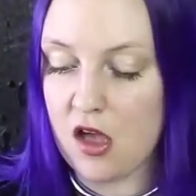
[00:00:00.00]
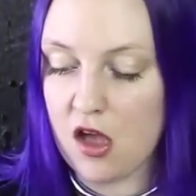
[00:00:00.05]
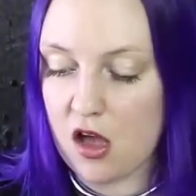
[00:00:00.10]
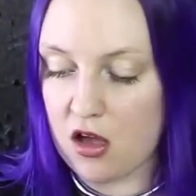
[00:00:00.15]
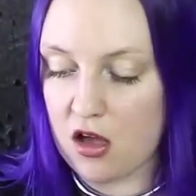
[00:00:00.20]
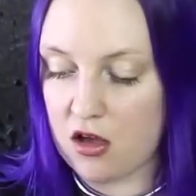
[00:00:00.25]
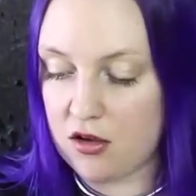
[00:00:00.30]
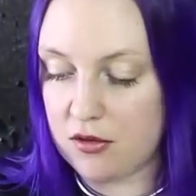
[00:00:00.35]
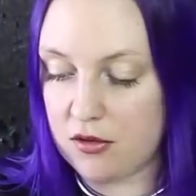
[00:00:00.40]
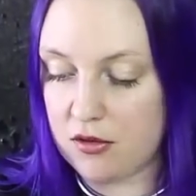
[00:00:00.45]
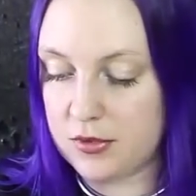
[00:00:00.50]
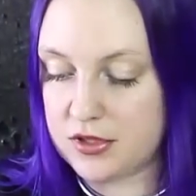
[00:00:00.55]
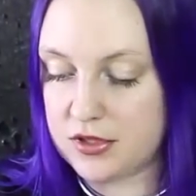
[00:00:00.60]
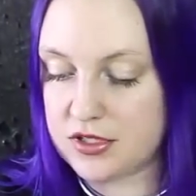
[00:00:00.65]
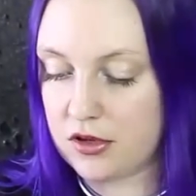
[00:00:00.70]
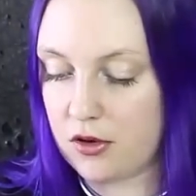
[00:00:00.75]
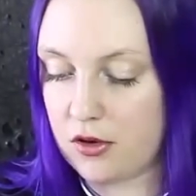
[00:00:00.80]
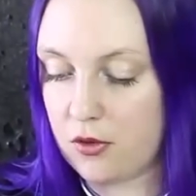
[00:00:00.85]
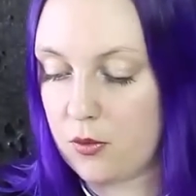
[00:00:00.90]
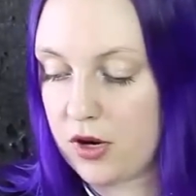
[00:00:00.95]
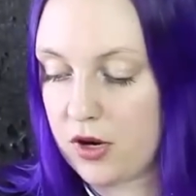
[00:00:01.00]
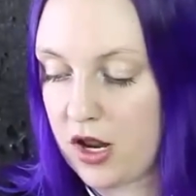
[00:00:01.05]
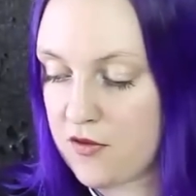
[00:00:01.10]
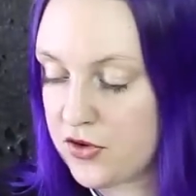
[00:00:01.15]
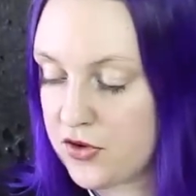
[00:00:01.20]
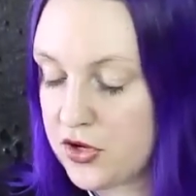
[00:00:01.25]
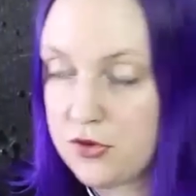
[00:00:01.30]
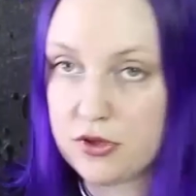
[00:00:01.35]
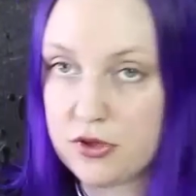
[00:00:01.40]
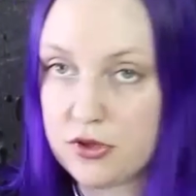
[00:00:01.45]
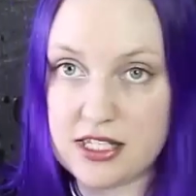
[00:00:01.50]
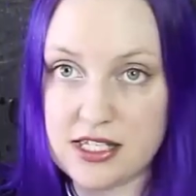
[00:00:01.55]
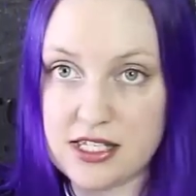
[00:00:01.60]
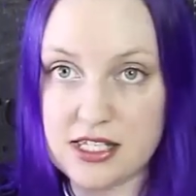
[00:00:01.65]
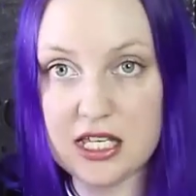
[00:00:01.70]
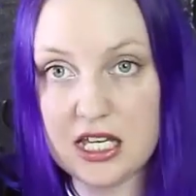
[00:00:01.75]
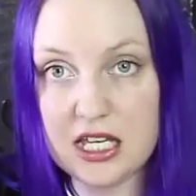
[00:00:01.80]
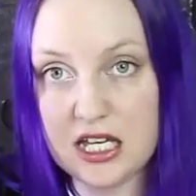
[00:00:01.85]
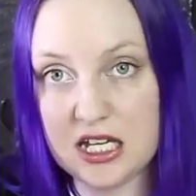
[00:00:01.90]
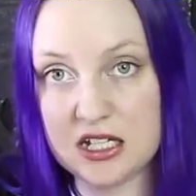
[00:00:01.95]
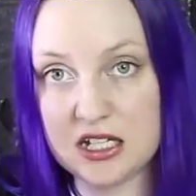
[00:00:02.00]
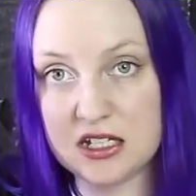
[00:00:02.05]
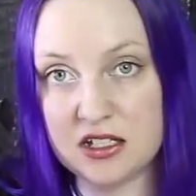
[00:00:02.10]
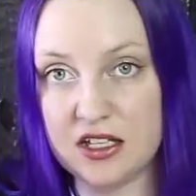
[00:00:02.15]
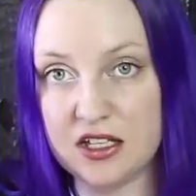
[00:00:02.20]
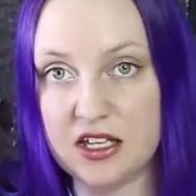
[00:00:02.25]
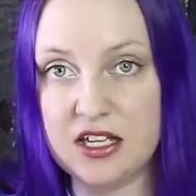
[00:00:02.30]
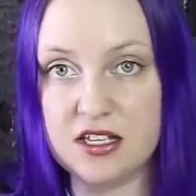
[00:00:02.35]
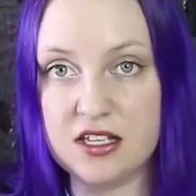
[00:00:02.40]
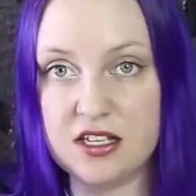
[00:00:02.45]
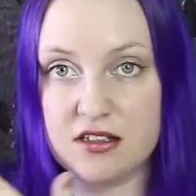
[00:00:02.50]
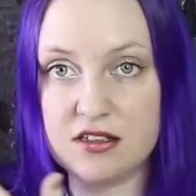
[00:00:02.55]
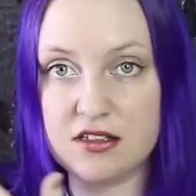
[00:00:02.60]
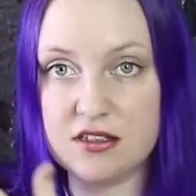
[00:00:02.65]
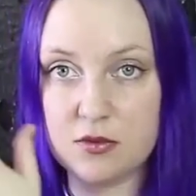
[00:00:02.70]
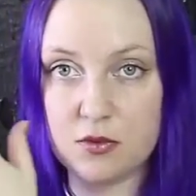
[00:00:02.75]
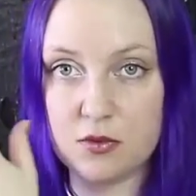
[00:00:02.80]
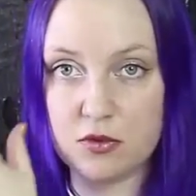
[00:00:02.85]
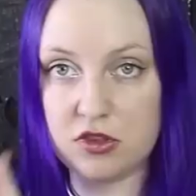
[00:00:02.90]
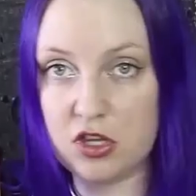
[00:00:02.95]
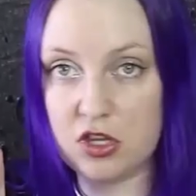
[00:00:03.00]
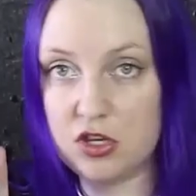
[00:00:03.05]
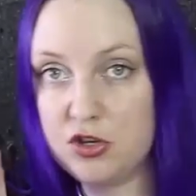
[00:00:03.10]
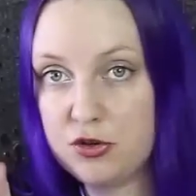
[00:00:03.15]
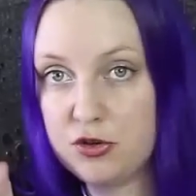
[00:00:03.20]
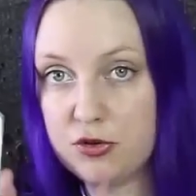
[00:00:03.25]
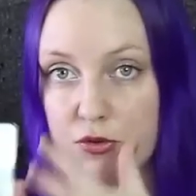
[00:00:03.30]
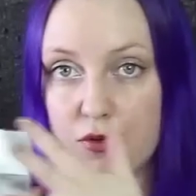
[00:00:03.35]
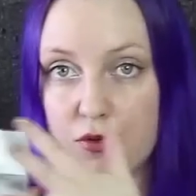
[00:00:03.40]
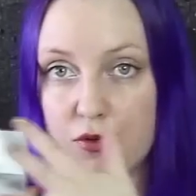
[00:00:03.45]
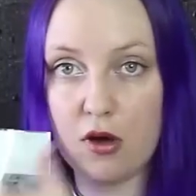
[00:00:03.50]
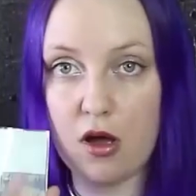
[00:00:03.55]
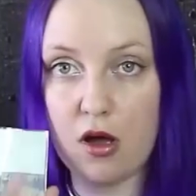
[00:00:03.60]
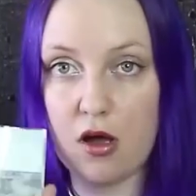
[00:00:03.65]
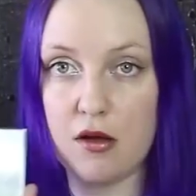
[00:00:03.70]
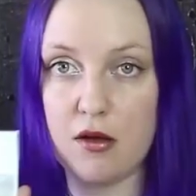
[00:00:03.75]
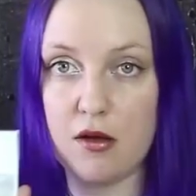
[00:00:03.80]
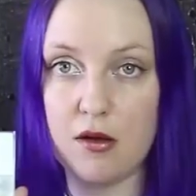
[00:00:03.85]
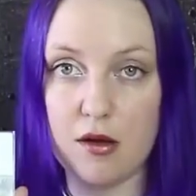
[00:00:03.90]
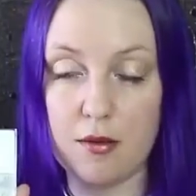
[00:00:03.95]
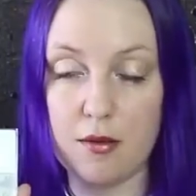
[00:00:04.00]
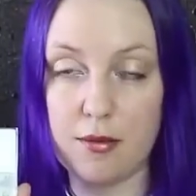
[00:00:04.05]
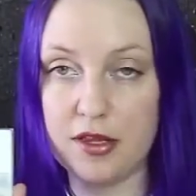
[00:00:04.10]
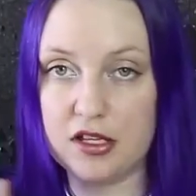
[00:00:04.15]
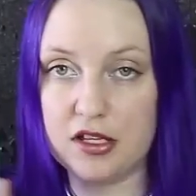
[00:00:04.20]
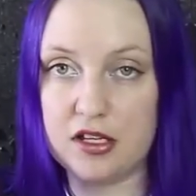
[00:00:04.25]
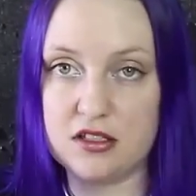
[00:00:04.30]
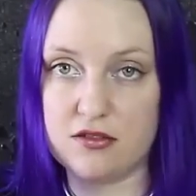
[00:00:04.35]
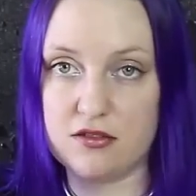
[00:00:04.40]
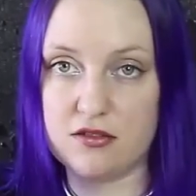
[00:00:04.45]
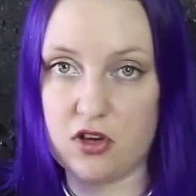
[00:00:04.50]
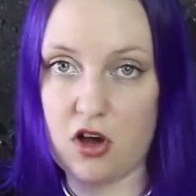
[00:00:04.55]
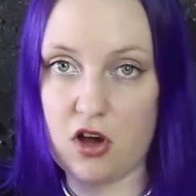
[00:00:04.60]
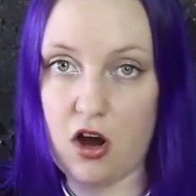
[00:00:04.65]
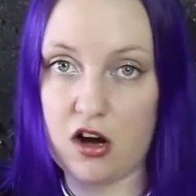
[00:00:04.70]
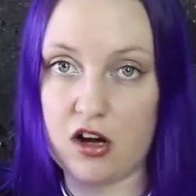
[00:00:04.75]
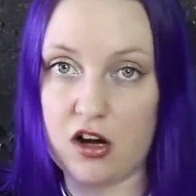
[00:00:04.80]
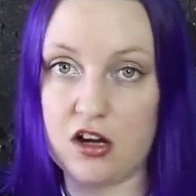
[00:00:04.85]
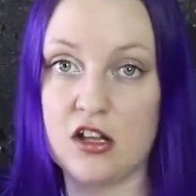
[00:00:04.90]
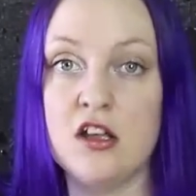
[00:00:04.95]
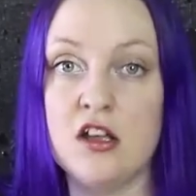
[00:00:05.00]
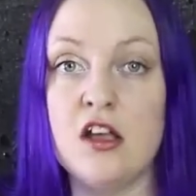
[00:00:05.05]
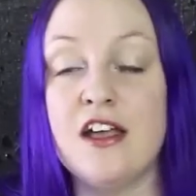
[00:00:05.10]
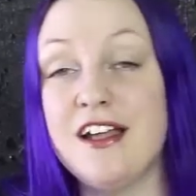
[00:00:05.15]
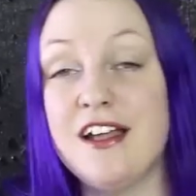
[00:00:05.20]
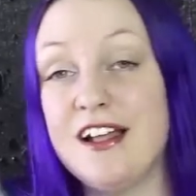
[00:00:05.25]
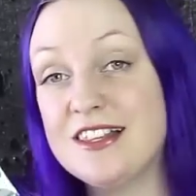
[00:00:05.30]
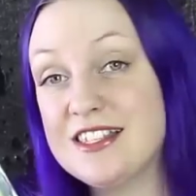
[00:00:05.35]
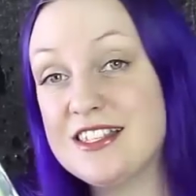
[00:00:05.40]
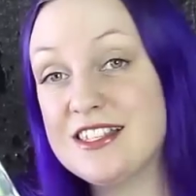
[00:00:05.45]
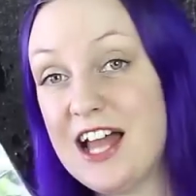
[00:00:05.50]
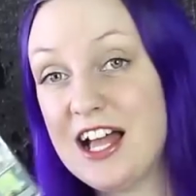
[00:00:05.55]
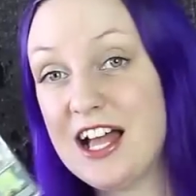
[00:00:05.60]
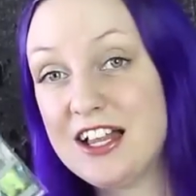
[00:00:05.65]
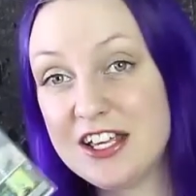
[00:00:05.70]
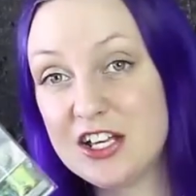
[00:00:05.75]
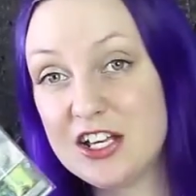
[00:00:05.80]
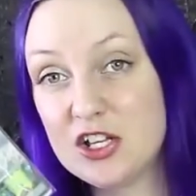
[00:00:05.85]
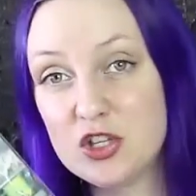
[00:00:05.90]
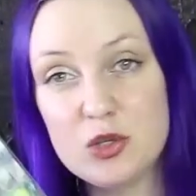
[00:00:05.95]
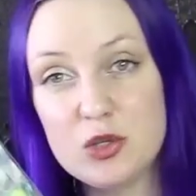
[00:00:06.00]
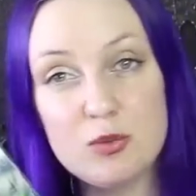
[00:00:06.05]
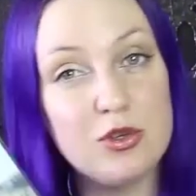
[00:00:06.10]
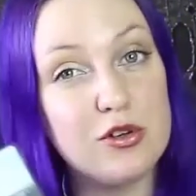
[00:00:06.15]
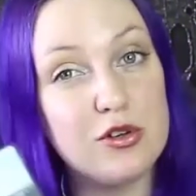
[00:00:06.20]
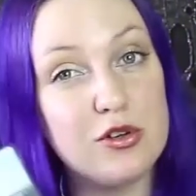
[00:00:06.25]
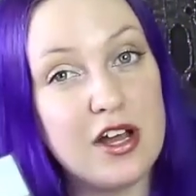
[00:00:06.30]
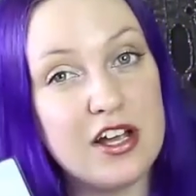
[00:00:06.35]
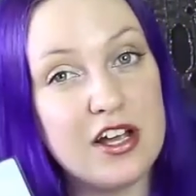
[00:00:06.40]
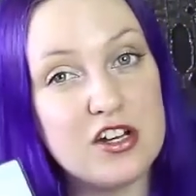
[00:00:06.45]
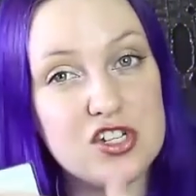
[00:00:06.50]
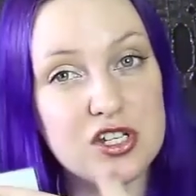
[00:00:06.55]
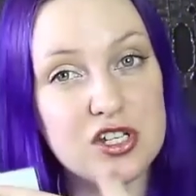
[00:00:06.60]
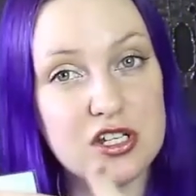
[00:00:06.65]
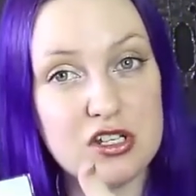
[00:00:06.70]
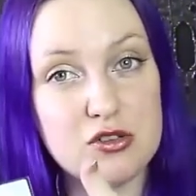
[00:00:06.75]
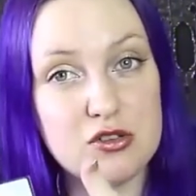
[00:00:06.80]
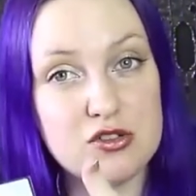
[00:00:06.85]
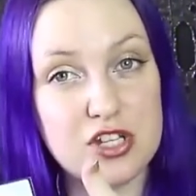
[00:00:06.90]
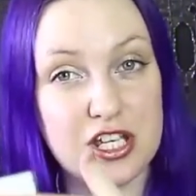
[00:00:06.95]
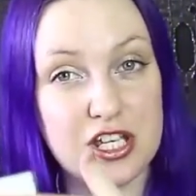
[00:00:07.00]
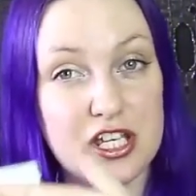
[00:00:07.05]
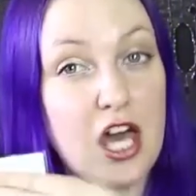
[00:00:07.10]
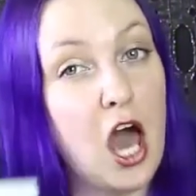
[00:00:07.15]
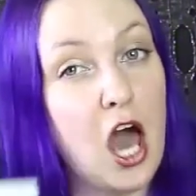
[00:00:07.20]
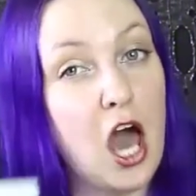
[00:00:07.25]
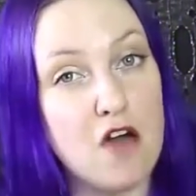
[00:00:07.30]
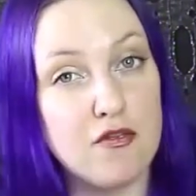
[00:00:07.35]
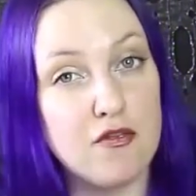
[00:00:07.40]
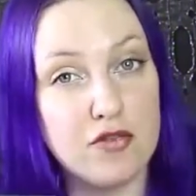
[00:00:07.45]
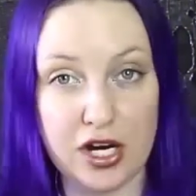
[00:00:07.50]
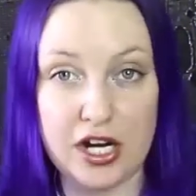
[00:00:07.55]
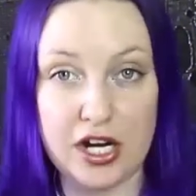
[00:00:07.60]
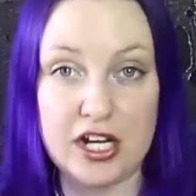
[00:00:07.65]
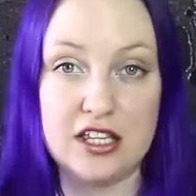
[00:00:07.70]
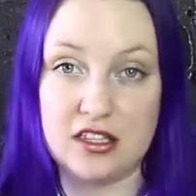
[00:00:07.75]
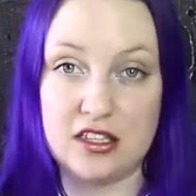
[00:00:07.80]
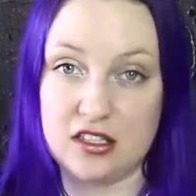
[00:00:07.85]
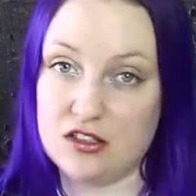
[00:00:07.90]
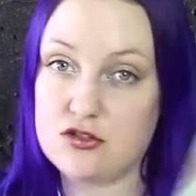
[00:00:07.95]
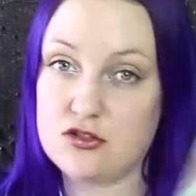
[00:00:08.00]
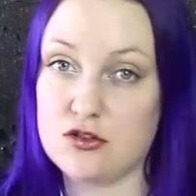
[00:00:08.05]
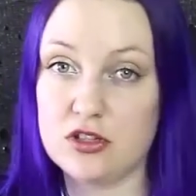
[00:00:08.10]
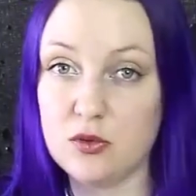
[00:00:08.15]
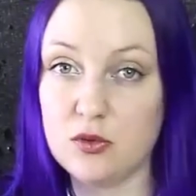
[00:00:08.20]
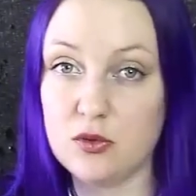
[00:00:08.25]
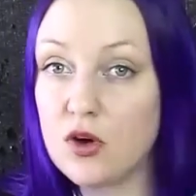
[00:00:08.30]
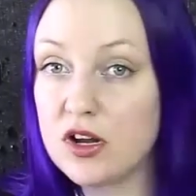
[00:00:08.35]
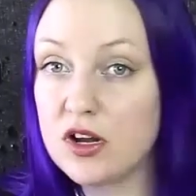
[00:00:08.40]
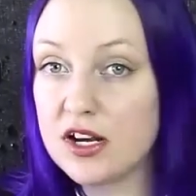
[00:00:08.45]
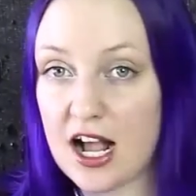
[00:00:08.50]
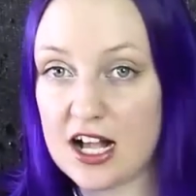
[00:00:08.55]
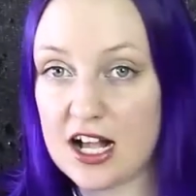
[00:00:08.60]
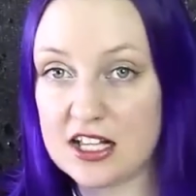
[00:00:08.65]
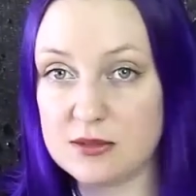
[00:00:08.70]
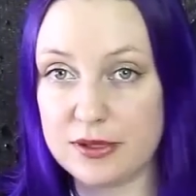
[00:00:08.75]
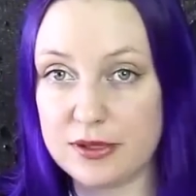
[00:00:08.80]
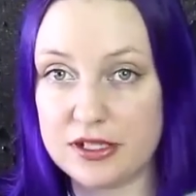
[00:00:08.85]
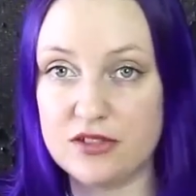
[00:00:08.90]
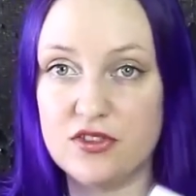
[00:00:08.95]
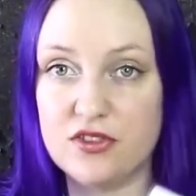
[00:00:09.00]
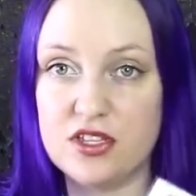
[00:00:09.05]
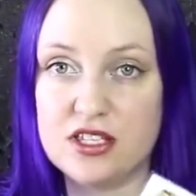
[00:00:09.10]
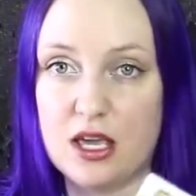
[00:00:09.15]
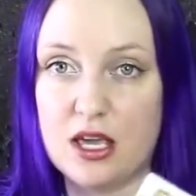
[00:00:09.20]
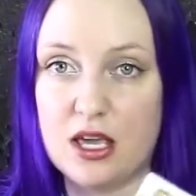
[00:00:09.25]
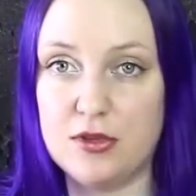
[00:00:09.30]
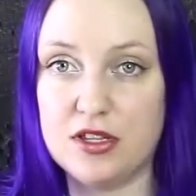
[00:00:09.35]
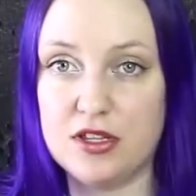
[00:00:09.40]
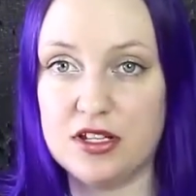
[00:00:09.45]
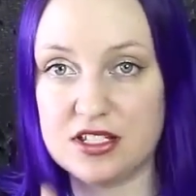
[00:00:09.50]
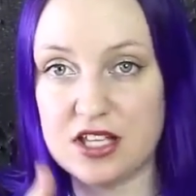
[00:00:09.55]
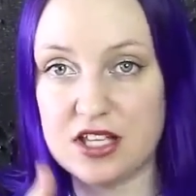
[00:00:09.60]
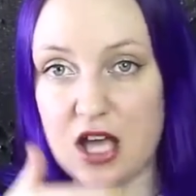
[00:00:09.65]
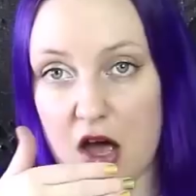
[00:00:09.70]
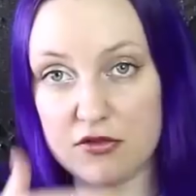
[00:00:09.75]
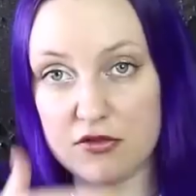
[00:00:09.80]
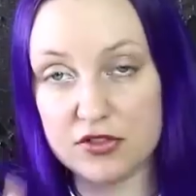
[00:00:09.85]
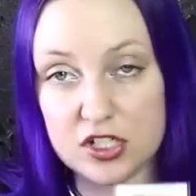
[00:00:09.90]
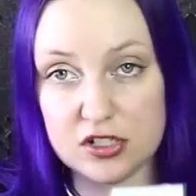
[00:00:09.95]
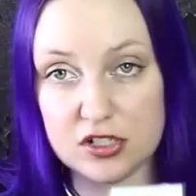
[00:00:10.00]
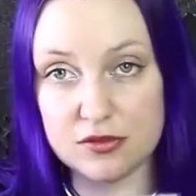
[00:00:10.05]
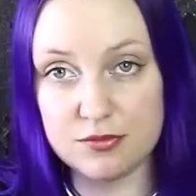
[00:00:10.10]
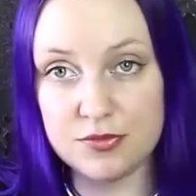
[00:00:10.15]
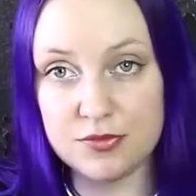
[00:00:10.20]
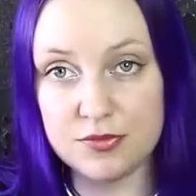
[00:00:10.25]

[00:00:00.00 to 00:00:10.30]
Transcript: Um, so whatever you can see is the new uh, abilities of the card. It's not like Gloom, you don't actually usually cover anything. There's only one aspect of this game that is covered,